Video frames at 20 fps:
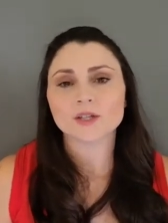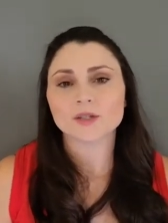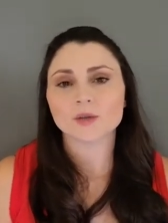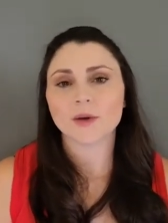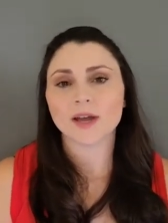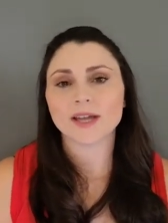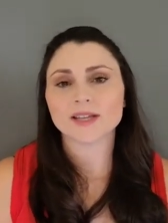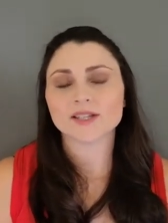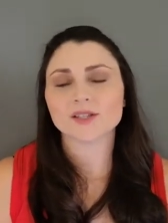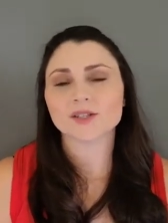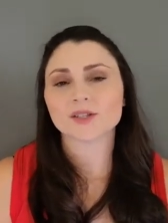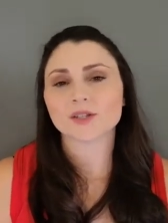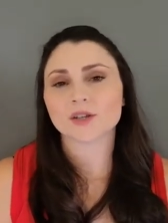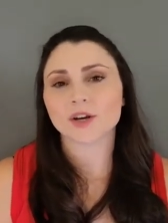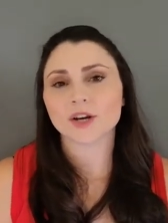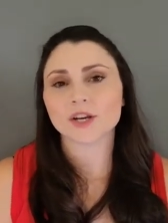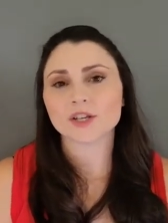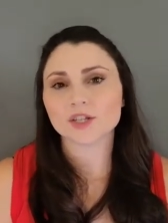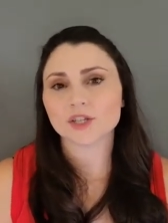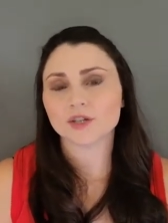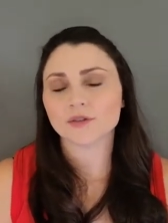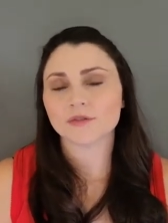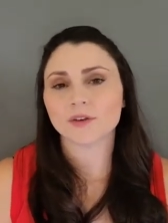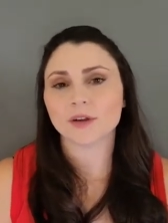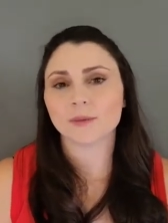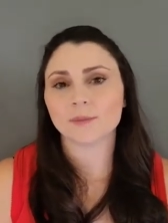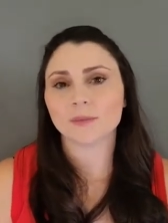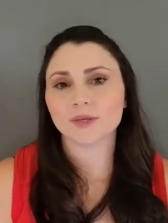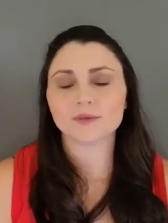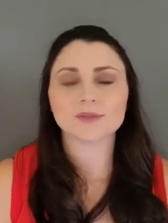So I discourage you
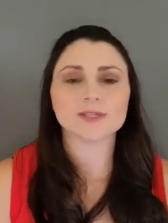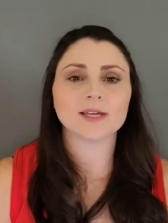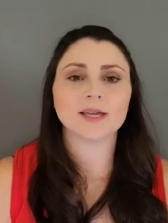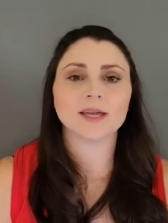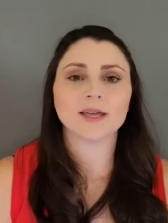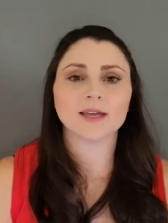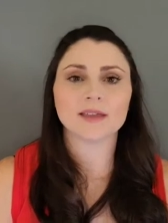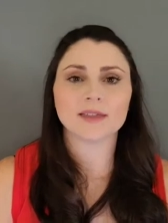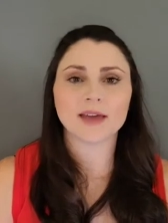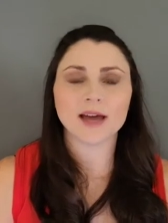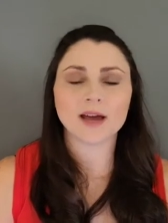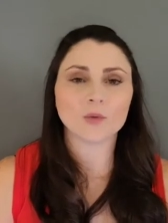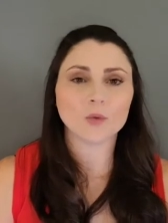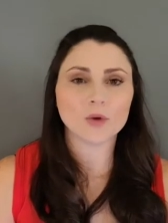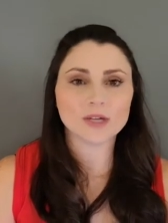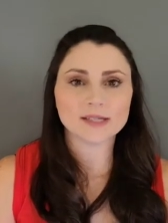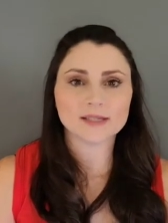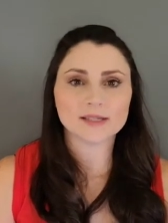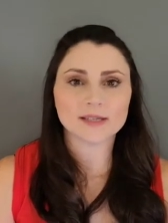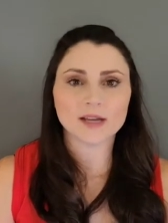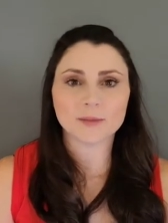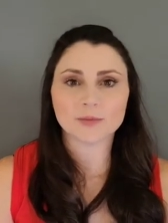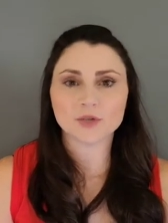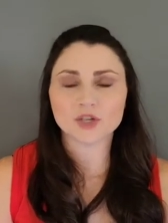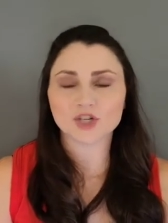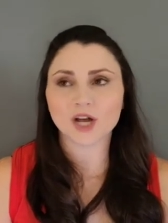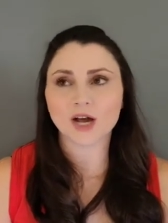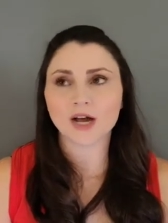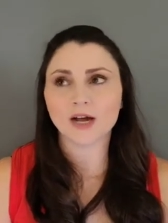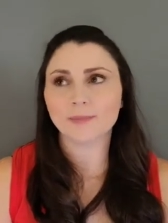from using that one-stop
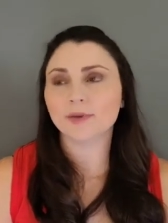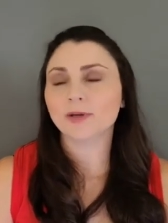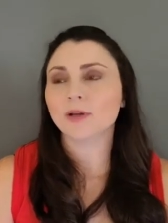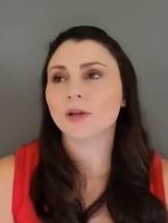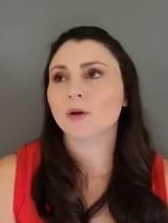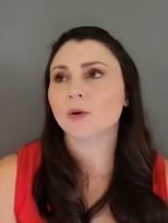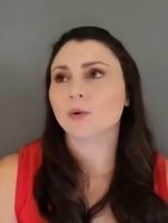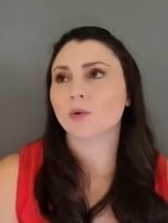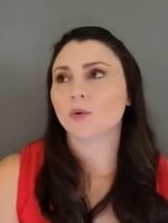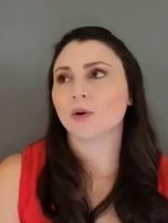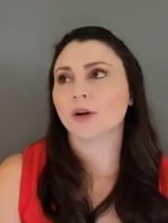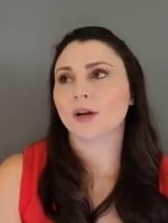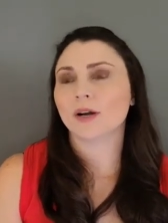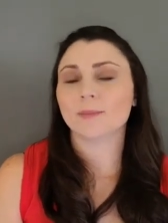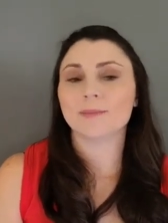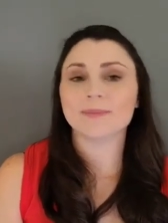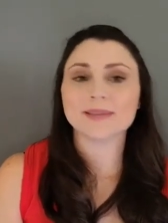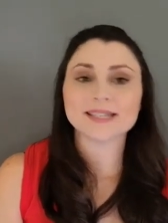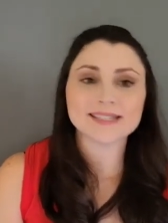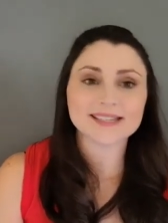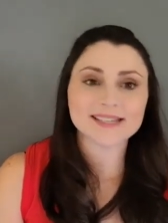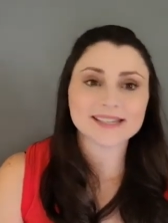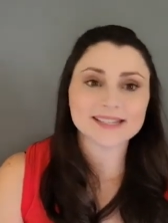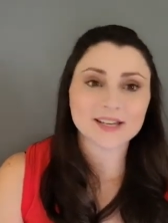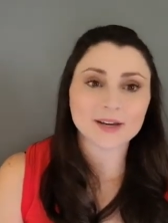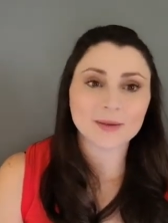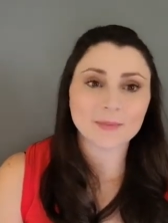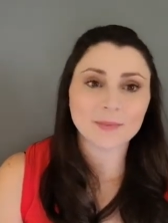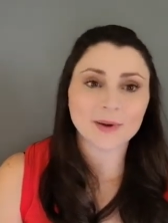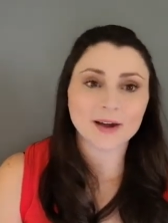shop or business
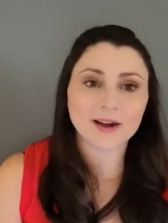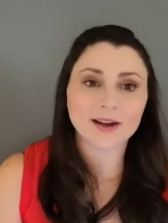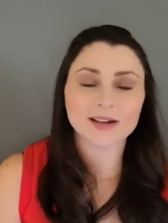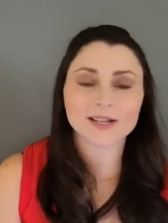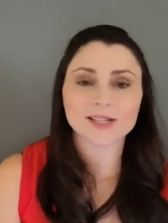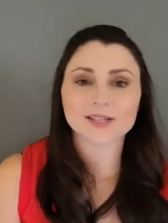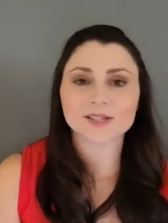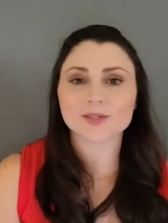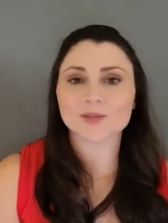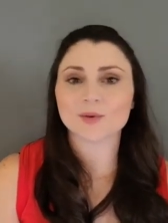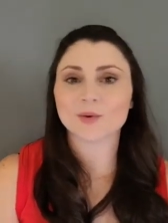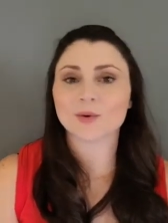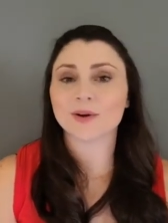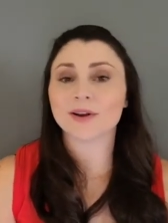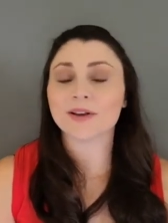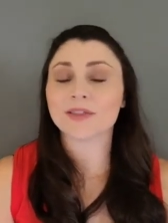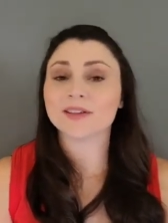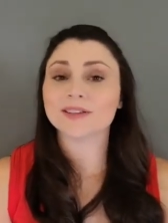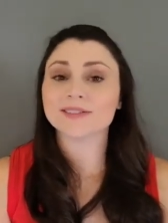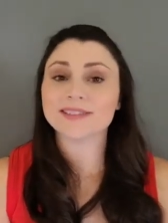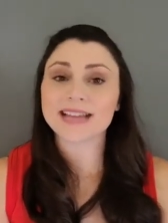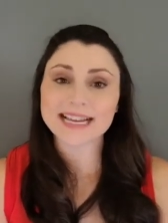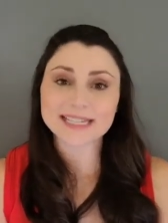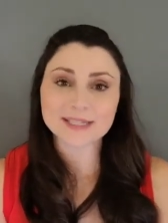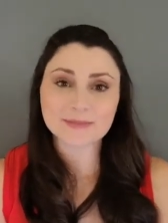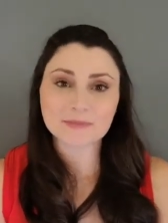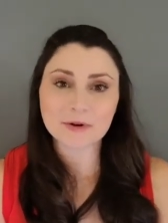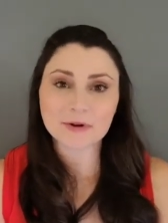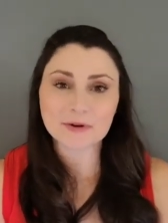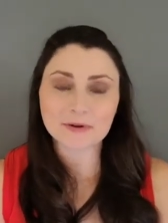in a box or the
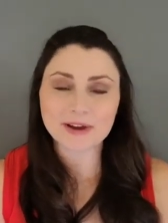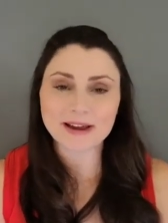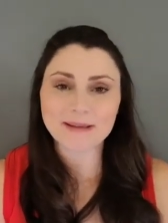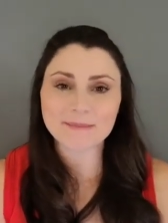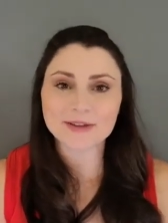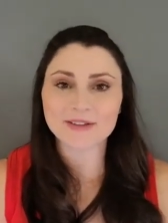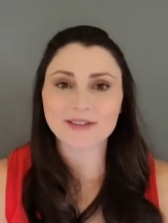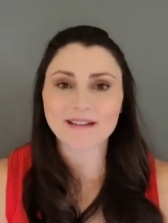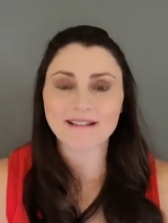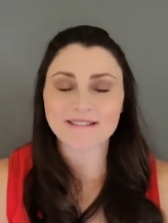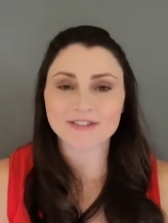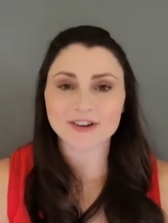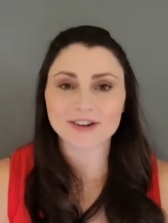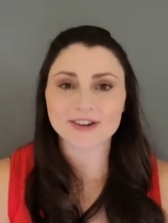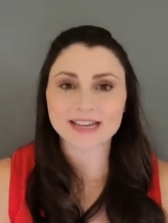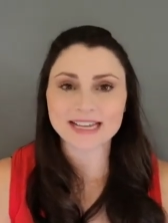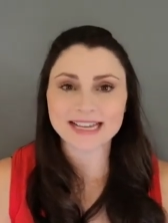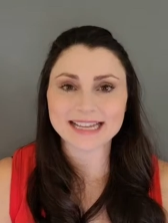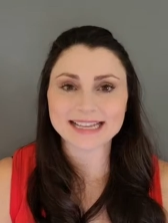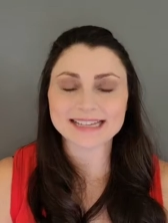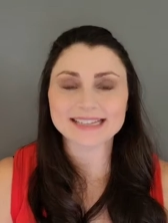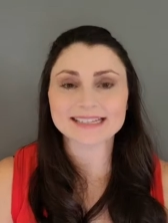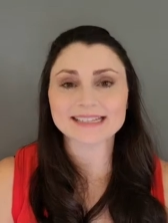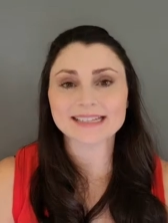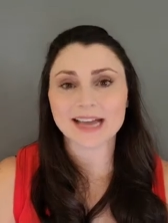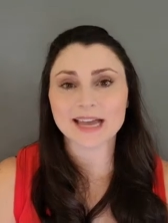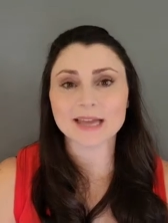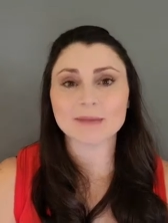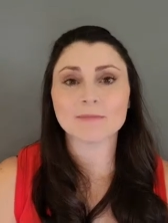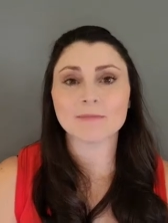last program you'll ever need
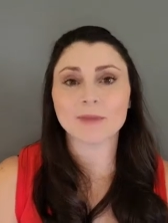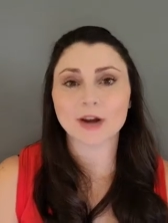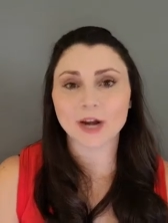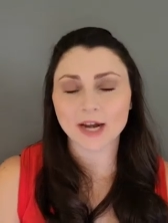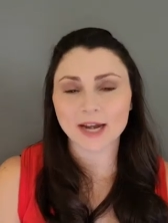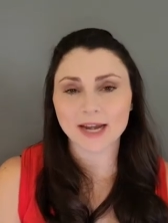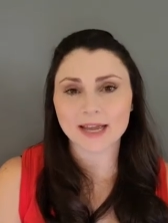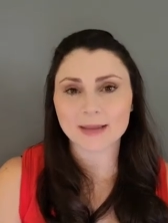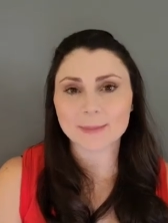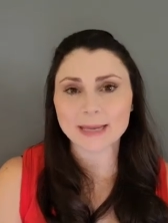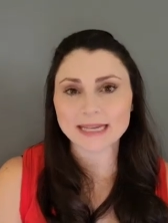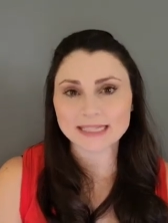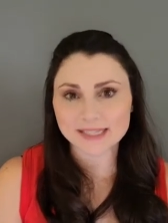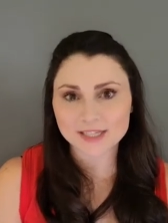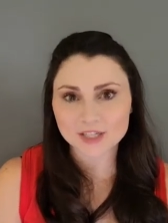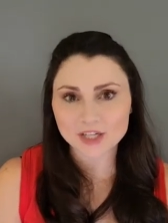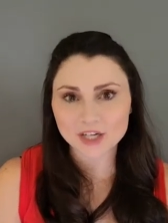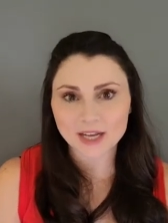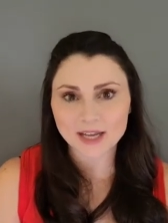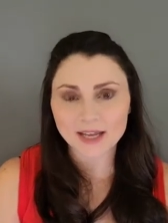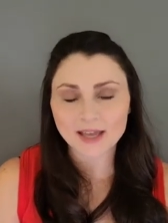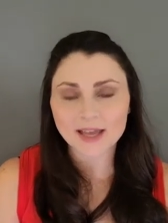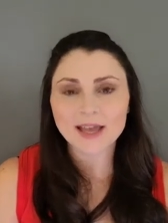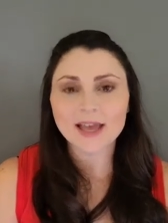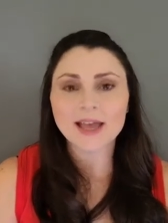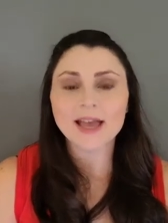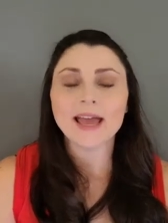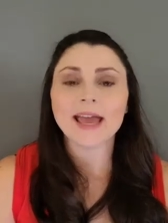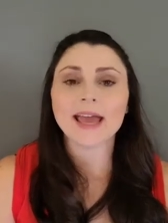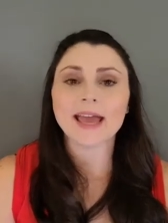type marketing messaging.
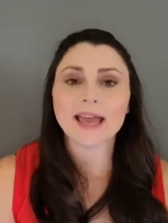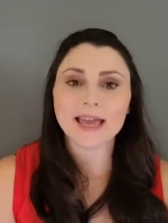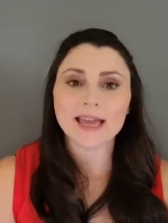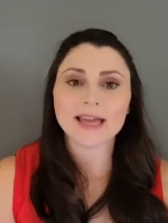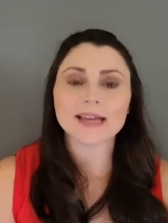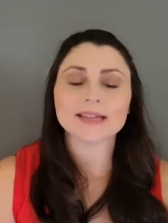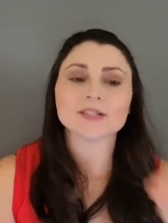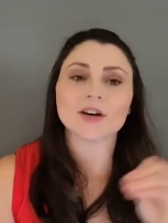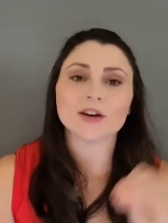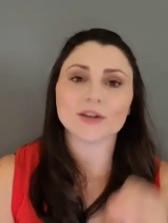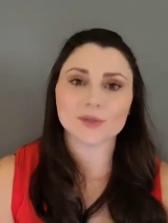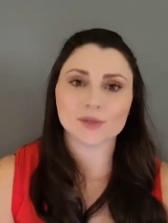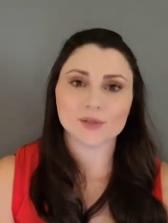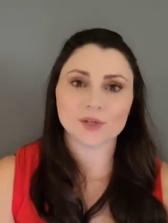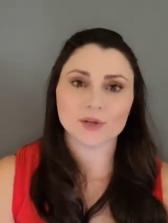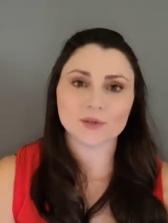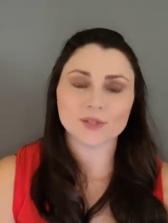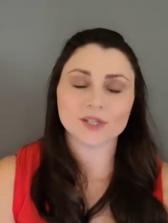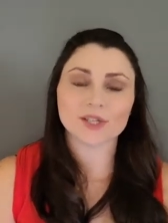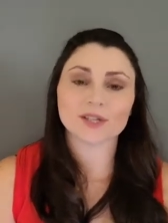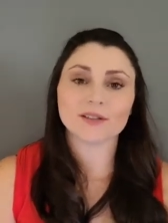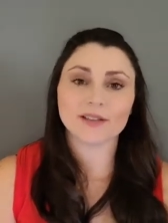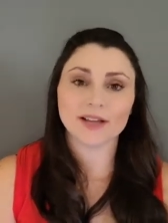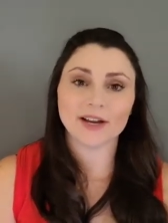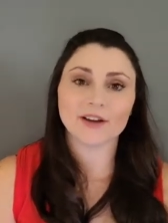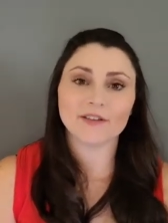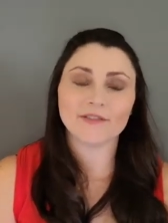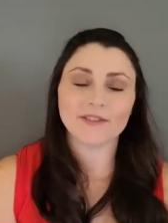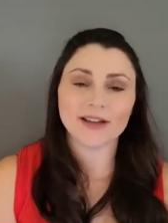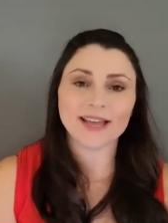And also to
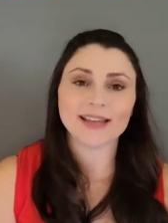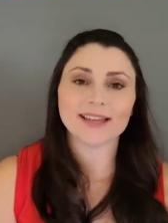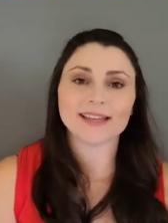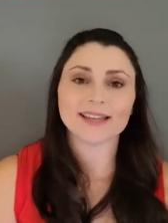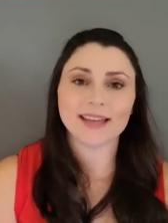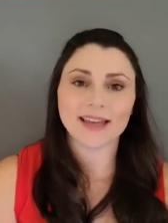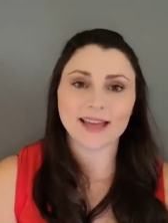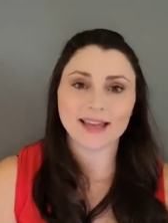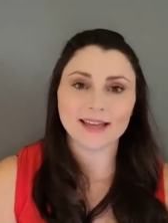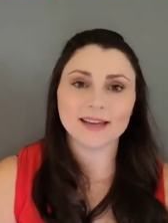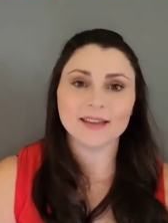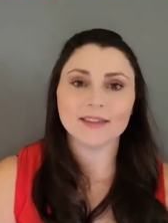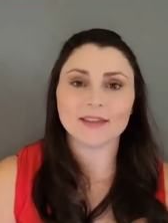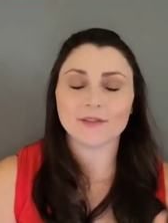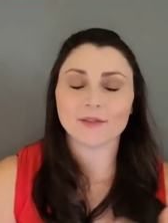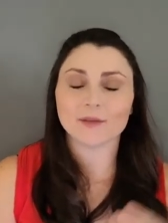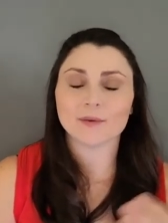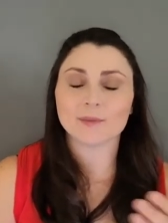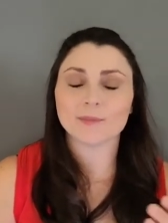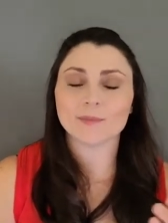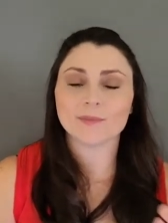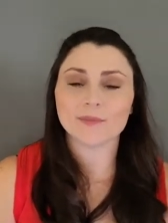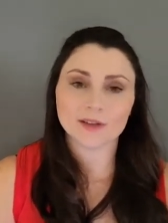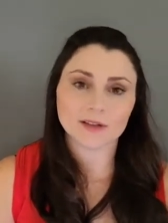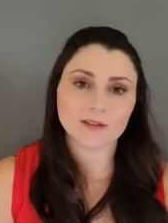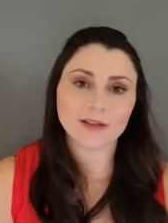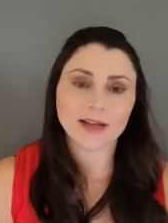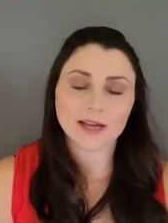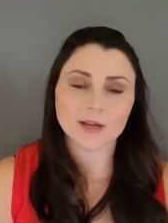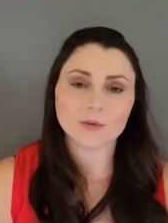clarify again that the
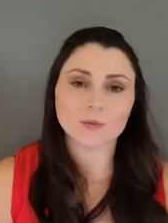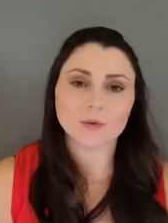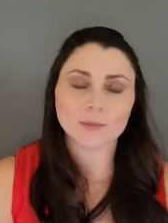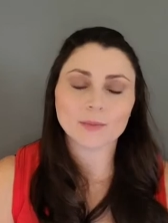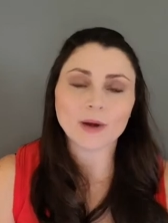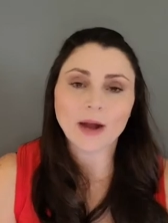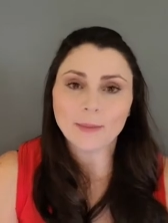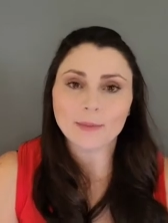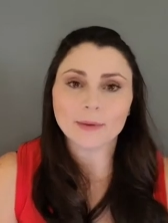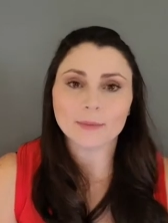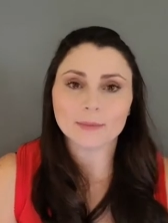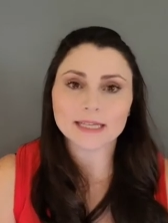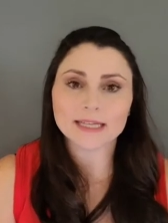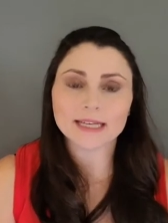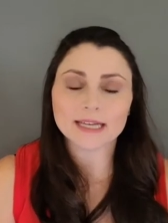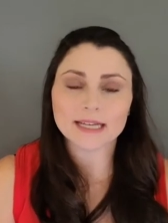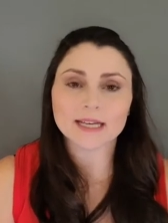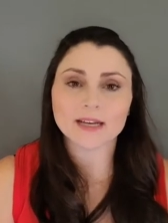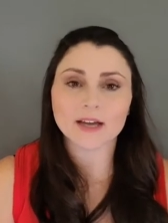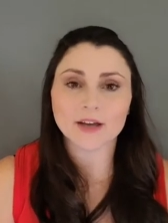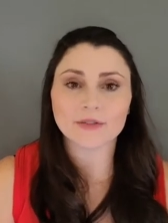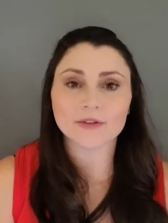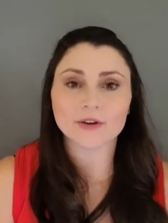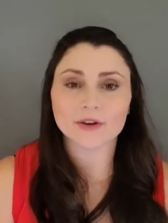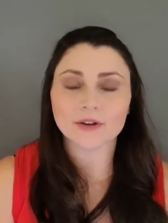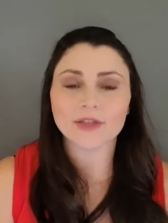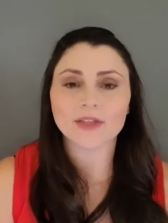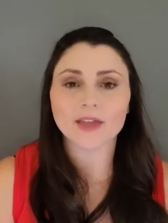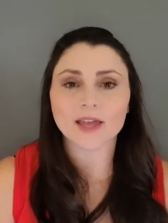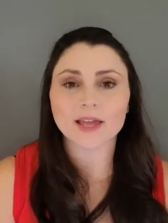client will probably need
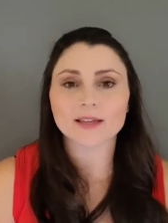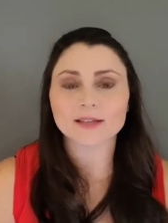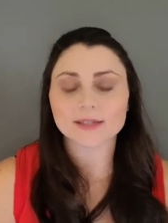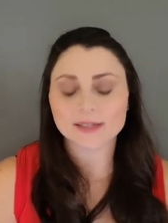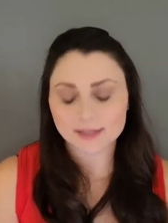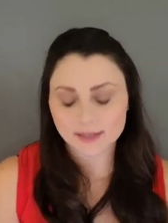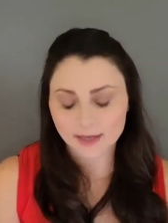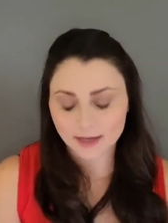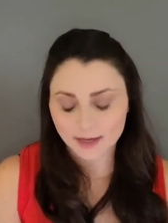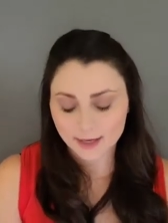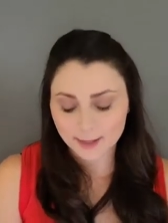other things